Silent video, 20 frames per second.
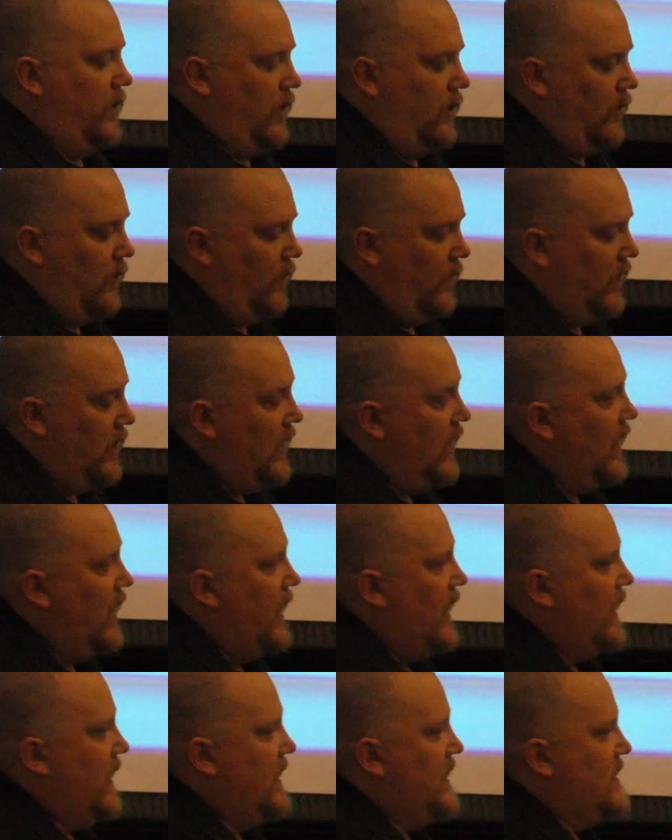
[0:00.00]
goal
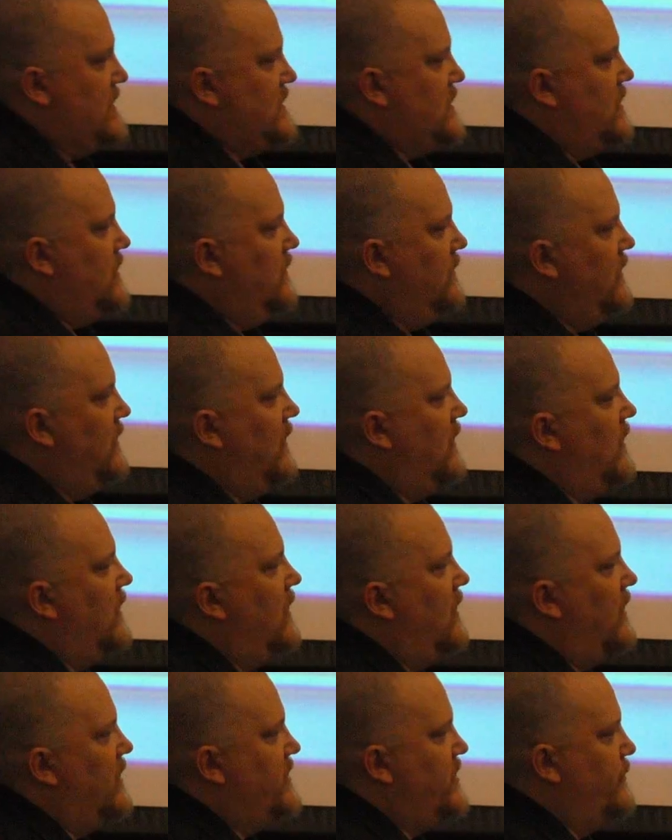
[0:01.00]
is
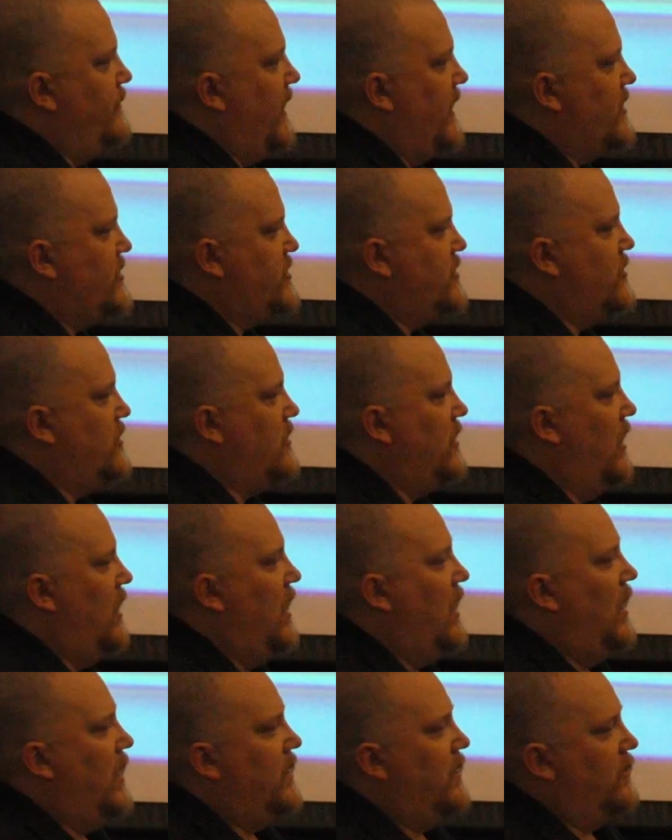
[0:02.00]
to make sure
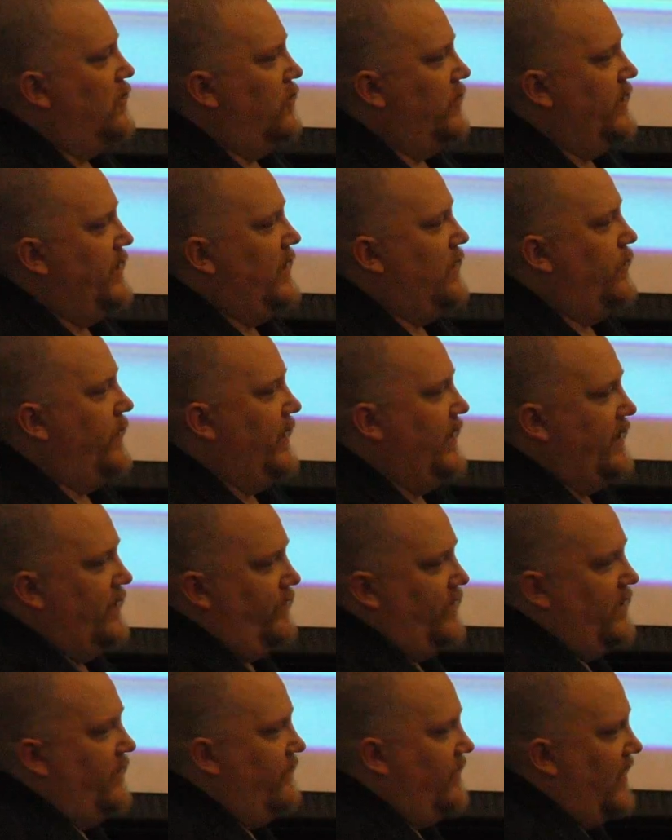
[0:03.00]
not only that we give
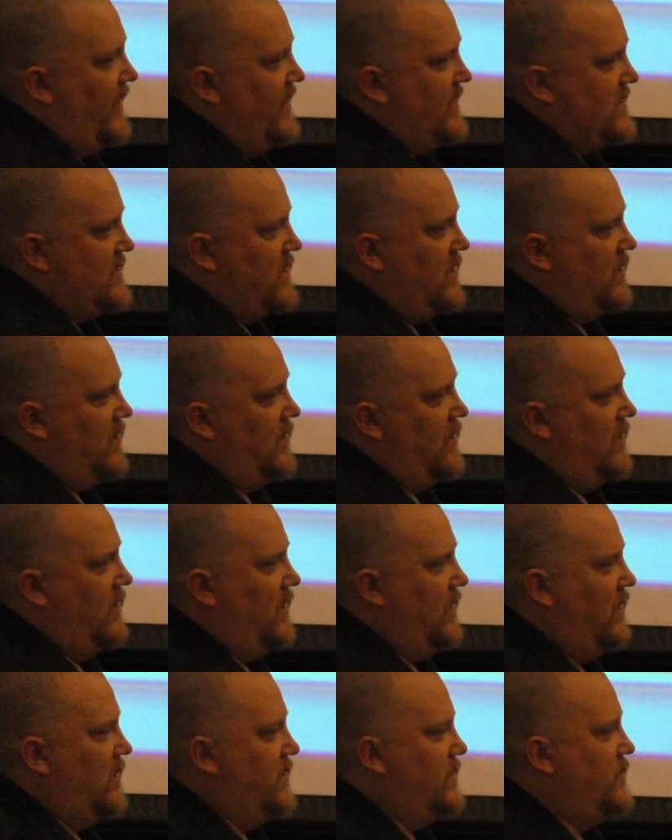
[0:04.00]
a device
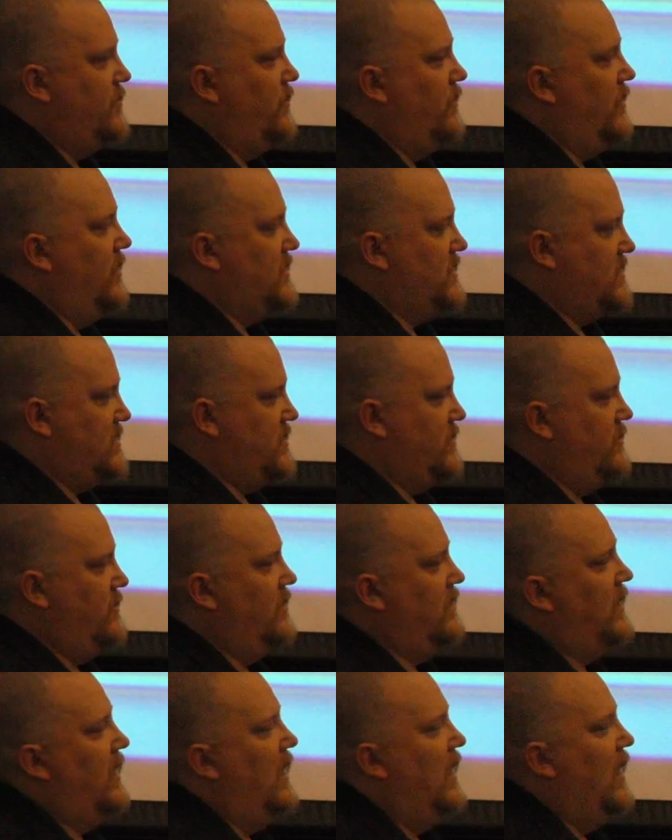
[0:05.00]
to a
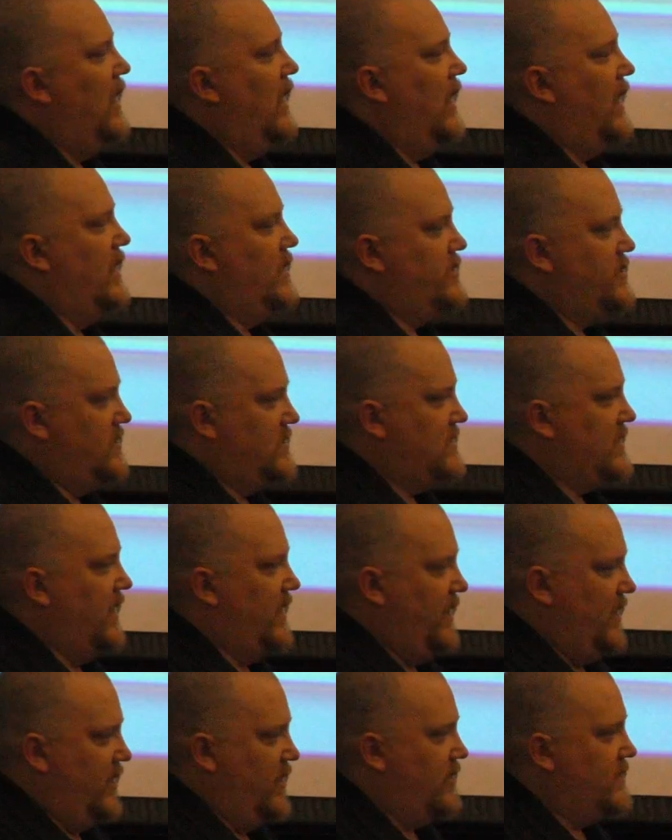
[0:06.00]
student and just say,
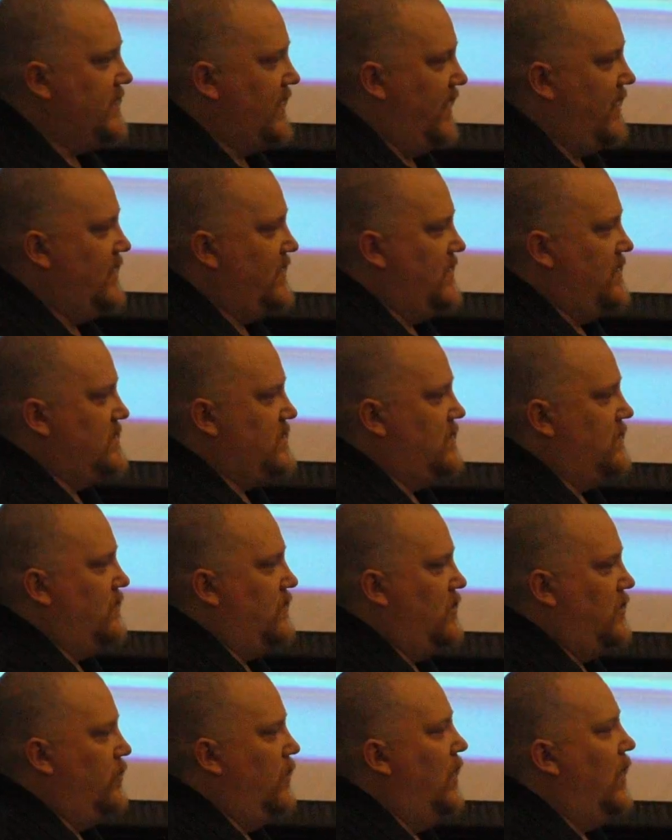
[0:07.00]
here, take this and
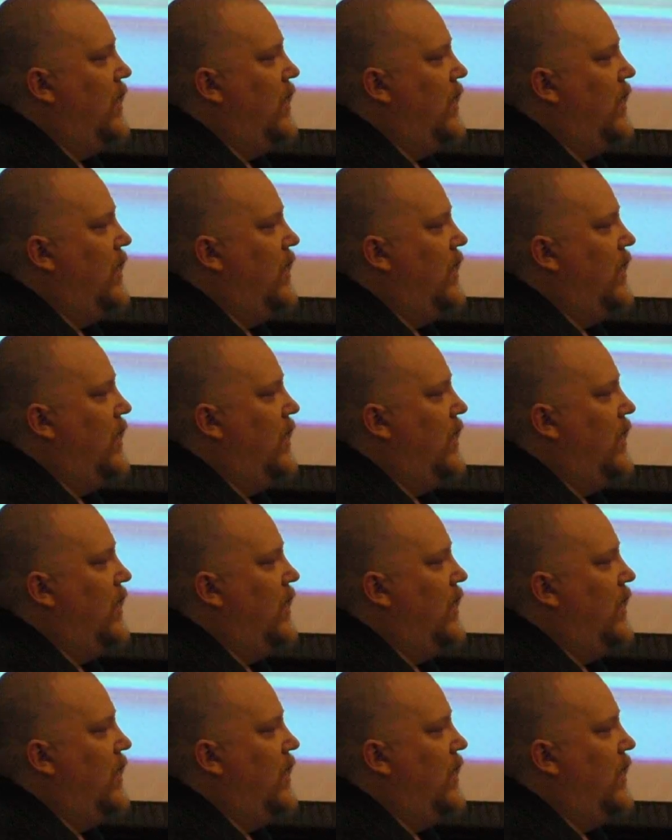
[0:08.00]
learn.